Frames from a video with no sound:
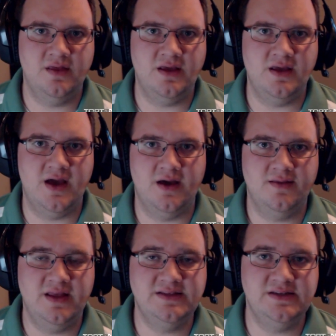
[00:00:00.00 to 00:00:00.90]
The
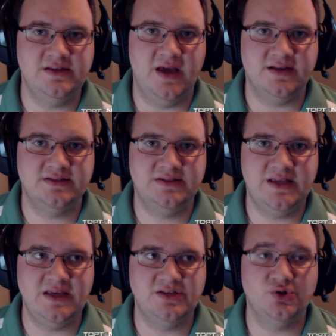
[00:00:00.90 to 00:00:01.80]

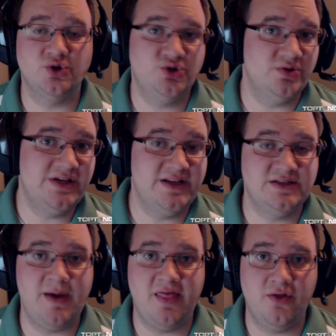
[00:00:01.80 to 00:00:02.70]
NZXT Source
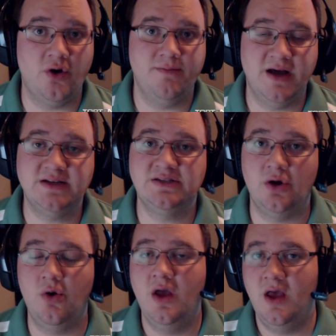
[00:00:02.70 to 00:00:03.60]
210 is about 30 bucks.
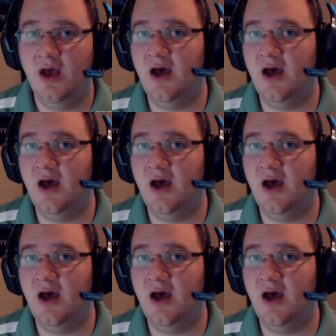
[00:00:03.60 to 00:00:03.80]
So